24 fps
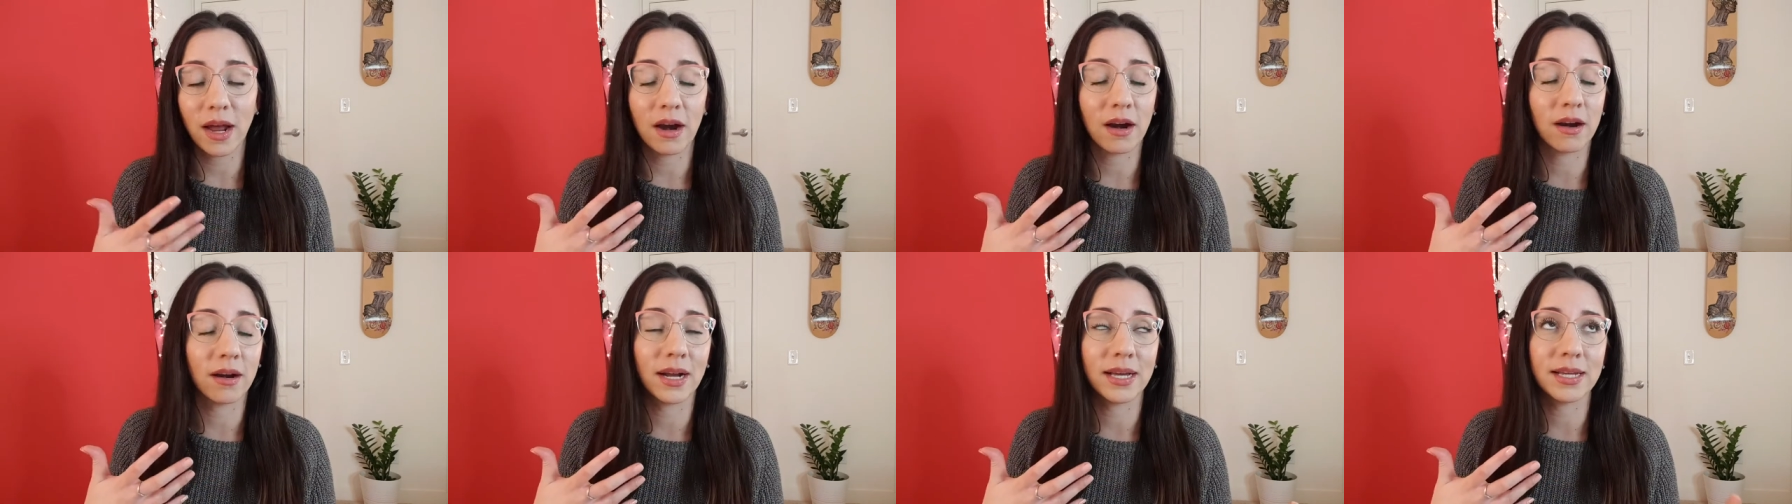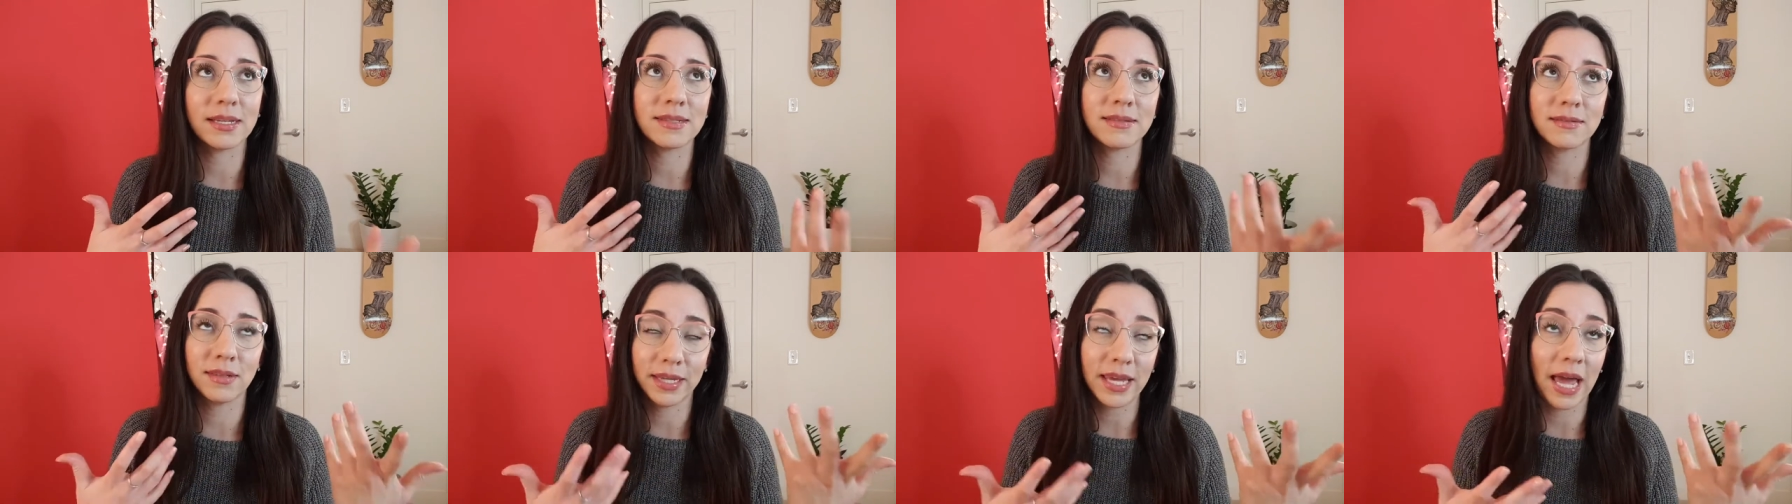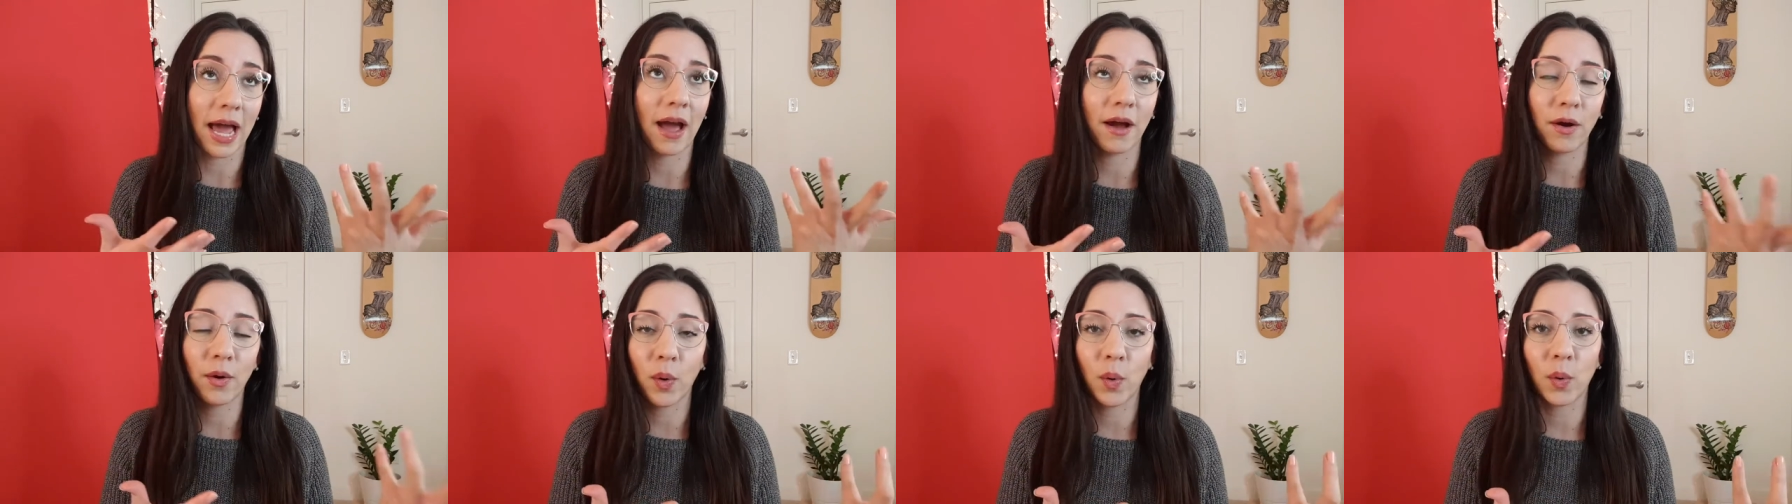or a,
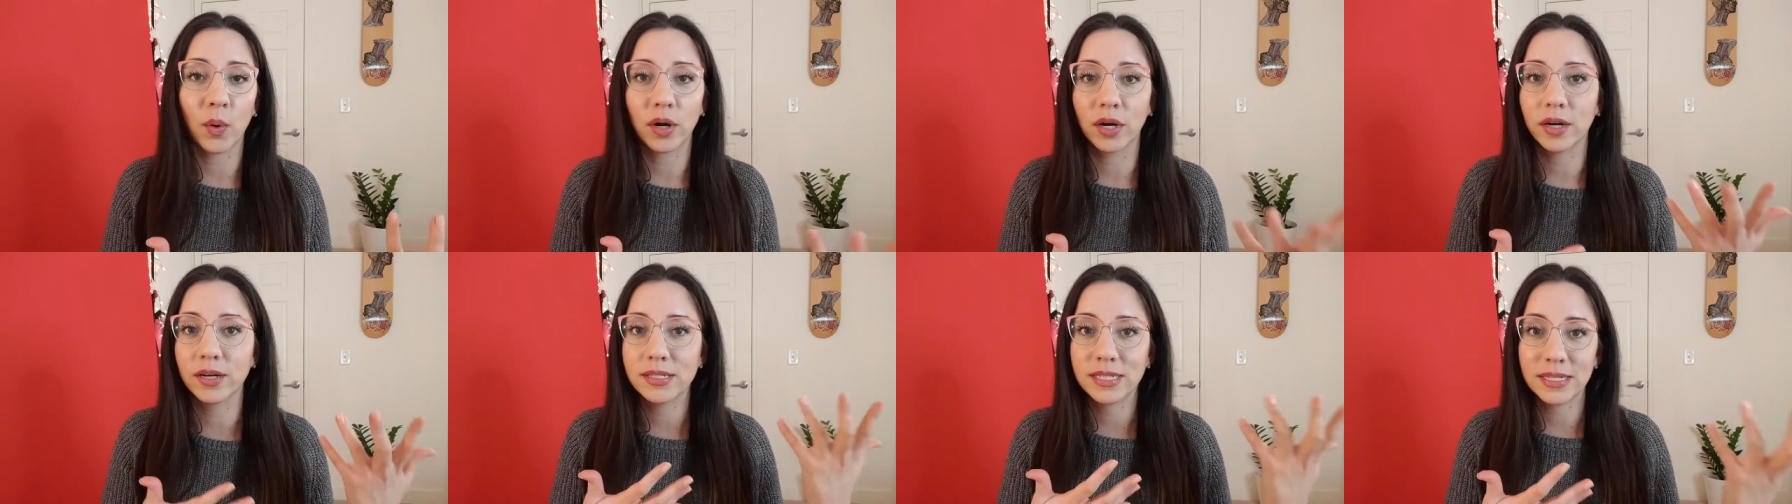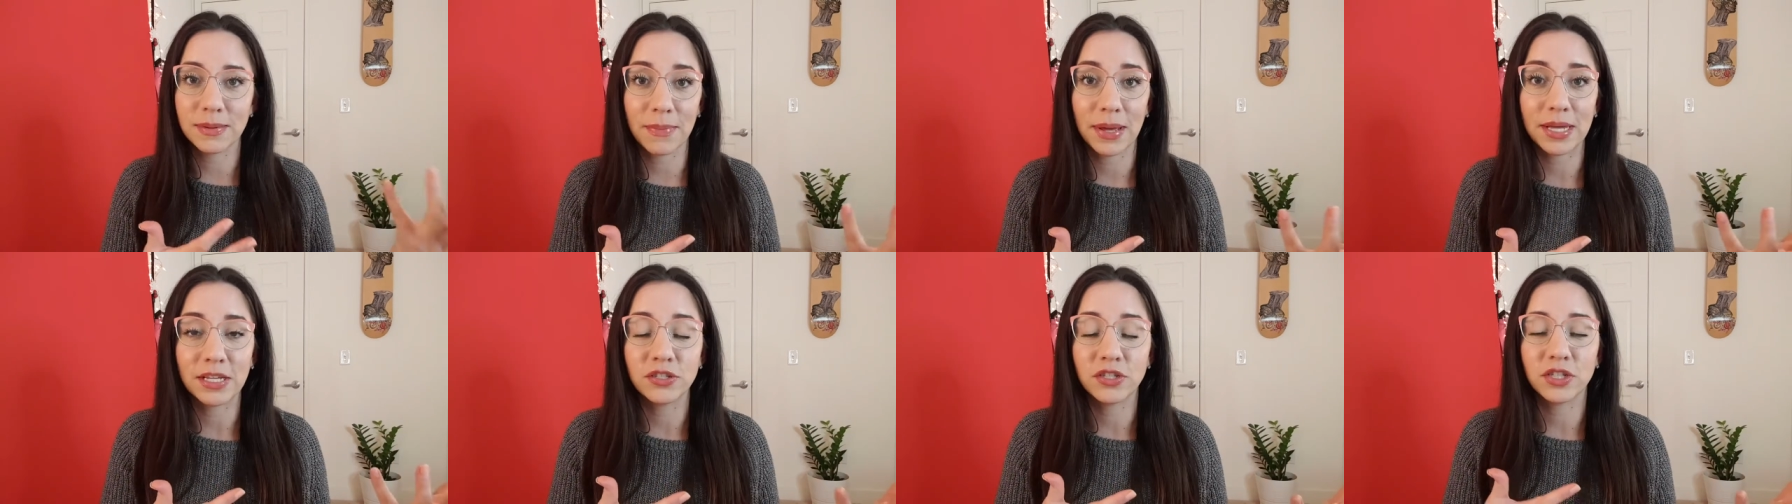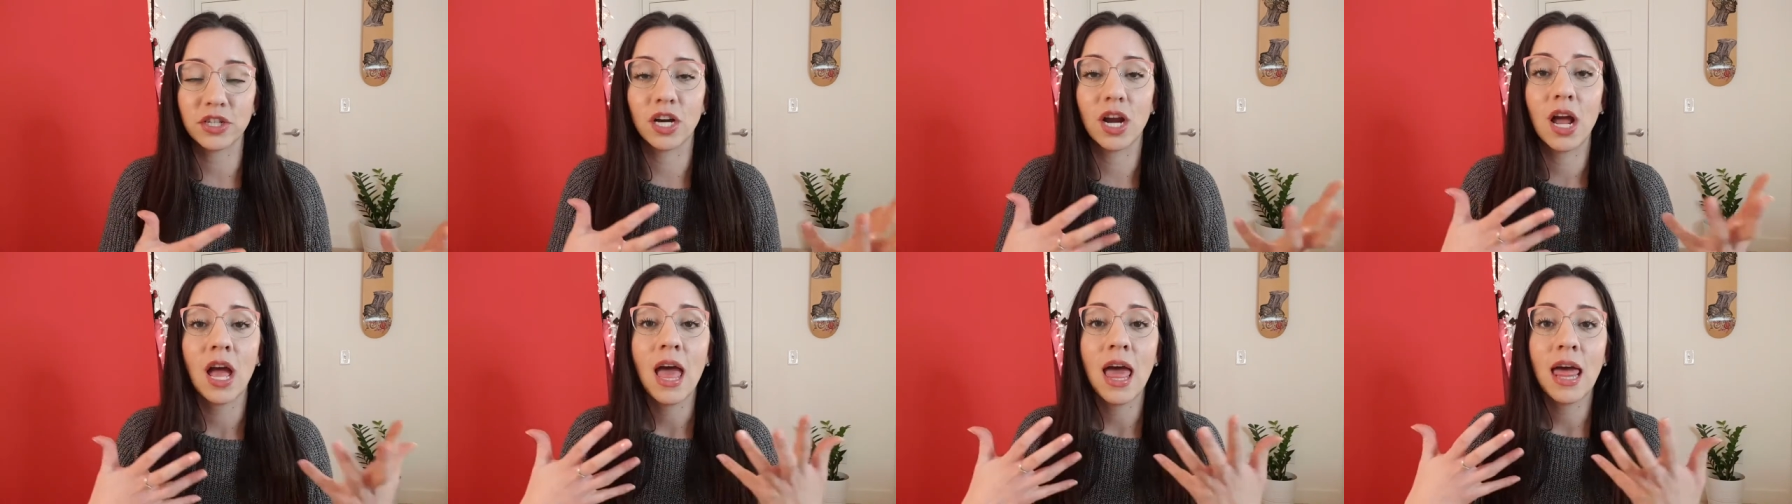yeah, a quarter semester,